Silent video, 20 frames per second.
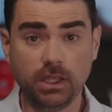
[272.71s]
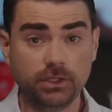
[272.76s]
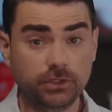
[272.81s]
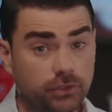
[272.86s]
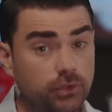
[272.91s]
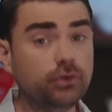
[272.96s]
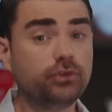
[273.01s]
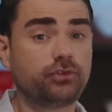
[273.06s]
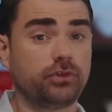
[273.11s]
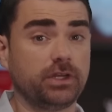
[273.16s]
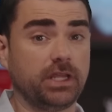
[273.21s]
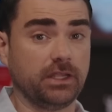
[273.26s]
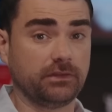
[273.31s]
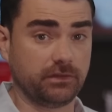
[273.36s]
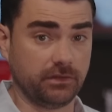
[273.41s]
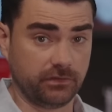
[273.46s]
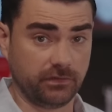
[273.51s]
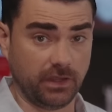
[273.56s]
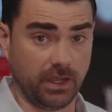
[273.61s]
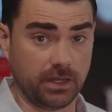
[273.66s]
You should get
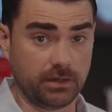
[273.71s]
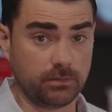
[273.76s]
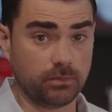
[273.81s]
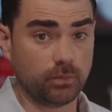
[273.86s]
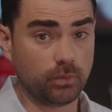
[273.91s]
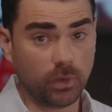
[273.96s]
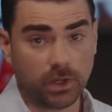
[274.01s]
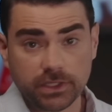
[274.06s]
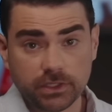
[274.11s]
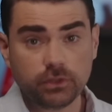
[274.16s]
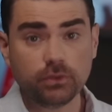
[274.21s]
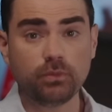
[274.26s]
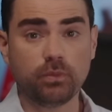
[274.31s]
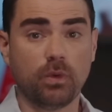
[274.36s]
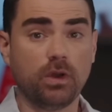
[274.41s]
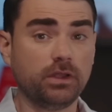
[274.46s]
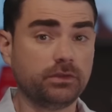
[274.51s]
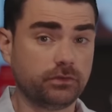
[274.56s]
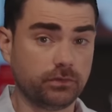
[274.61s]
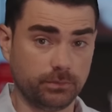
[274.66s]
to decide what you
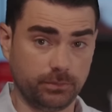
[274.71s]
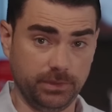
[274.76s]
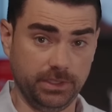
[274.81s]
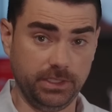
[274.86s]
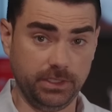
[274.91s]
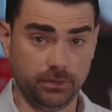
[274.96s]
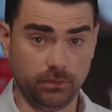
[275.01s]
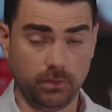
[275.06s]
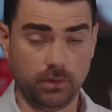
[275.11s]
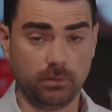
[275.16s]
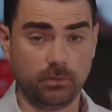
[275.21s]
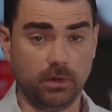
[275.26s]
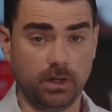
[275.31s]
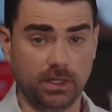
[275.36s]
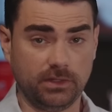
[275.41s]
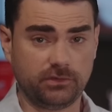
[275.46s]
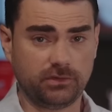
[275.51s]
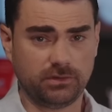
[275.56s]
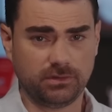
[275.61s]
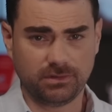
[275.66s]
want to read or
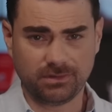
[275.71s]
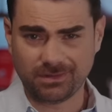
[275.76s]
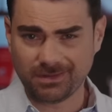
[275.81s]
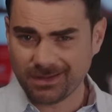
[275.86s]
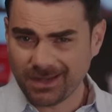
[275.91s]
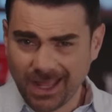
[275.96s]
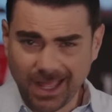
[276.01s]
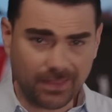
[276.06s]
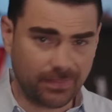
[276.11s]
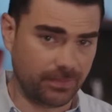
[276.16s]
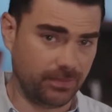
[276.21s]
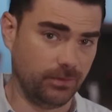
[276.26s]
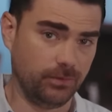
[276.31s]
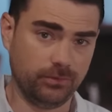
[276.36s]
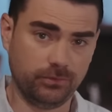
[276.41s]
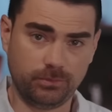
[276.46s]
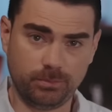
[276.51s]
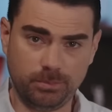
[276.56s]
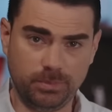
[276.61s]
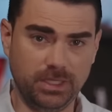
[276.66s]
watch, not
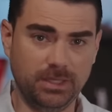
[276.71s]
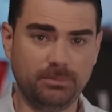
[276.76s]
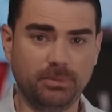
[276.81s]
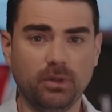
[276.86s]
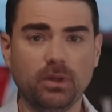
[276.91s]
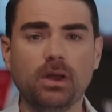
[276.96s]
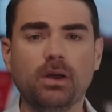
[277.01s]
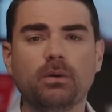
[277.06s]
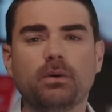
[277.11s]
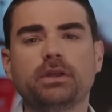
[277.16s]
those people.